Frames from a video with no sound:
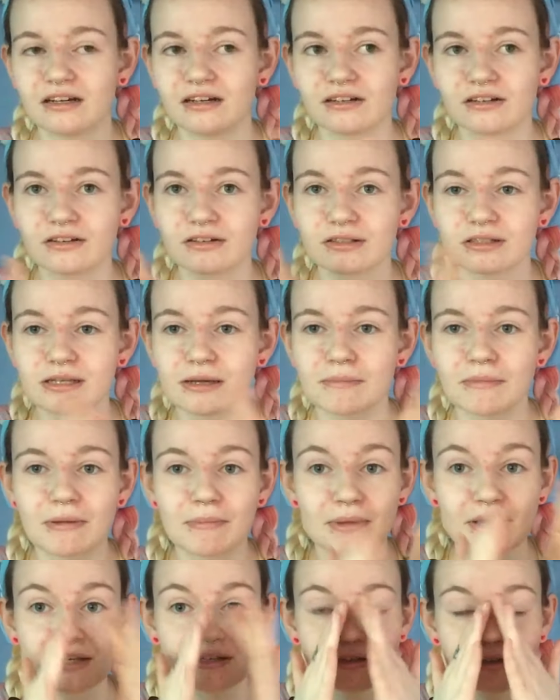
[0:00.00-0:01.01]
I've got some
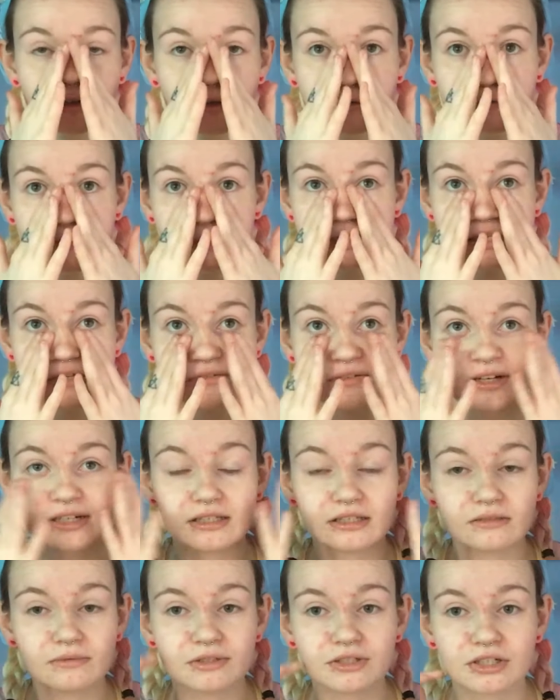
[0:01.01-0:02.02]
amazing university
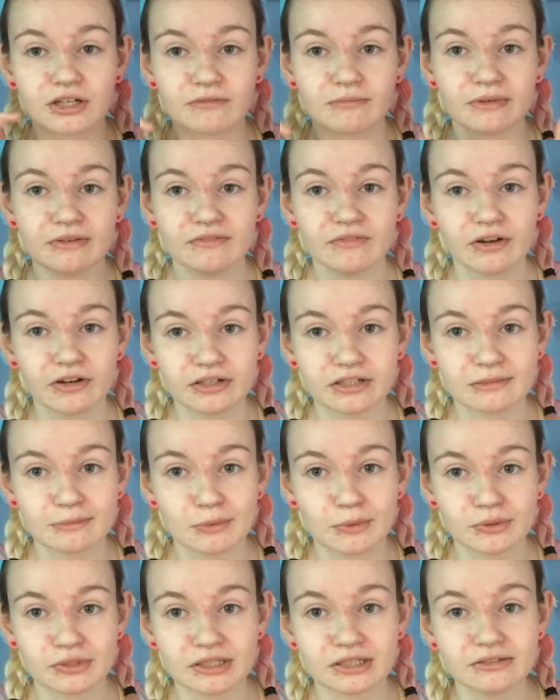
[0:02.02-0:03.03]
friends which have been very
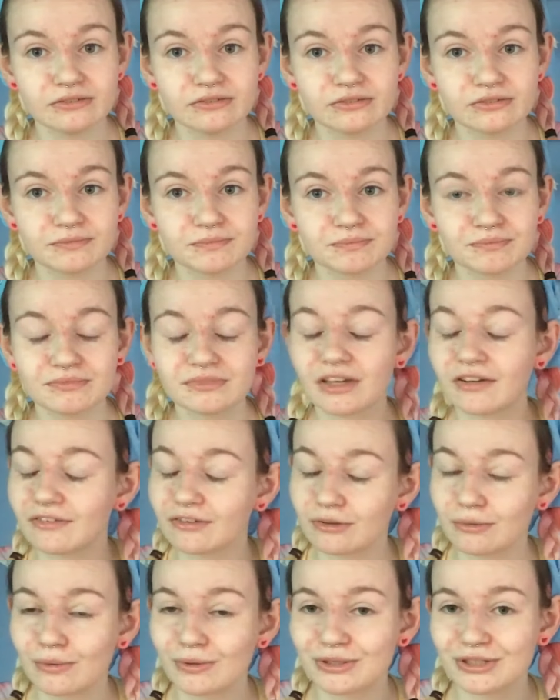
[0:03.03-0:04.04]
supportive. If
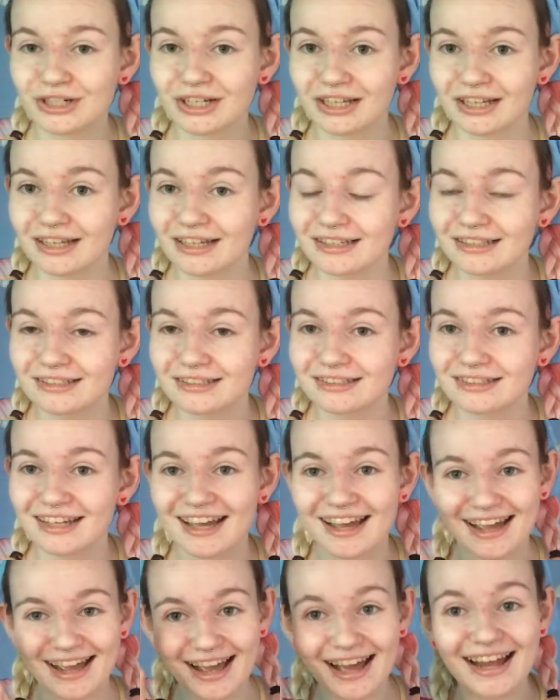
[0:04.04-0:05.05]
you're watching this,
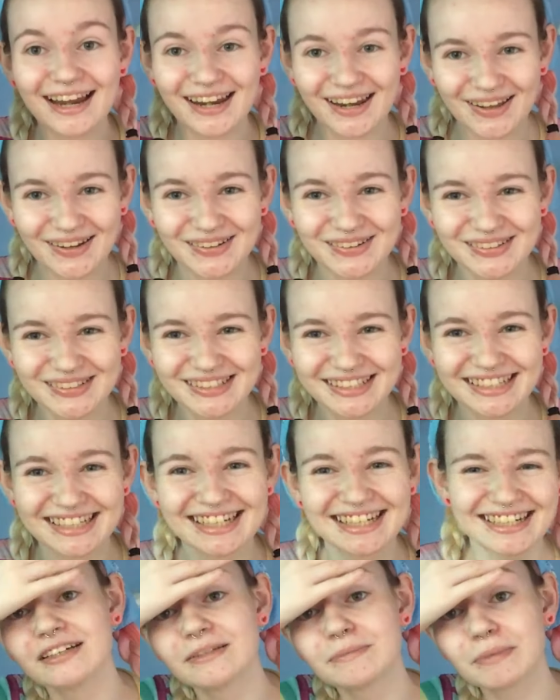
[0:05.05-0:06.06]
hello.
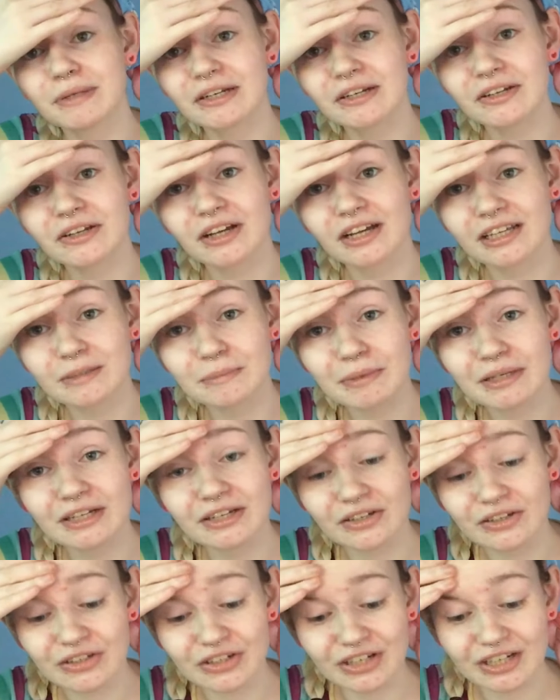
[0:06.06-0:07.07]
It's been a
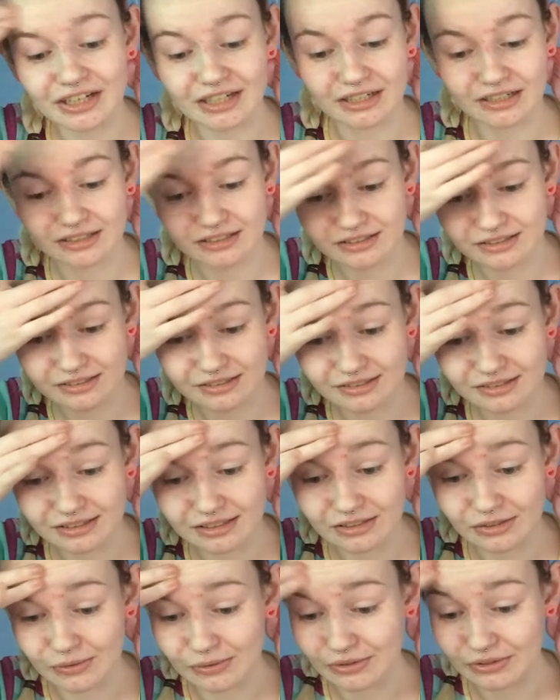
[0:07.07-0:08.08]
good year,
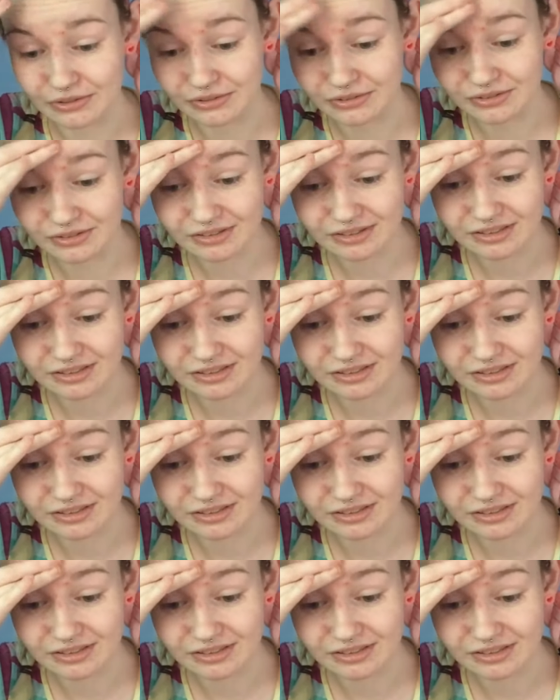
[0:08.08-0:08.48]
all in all.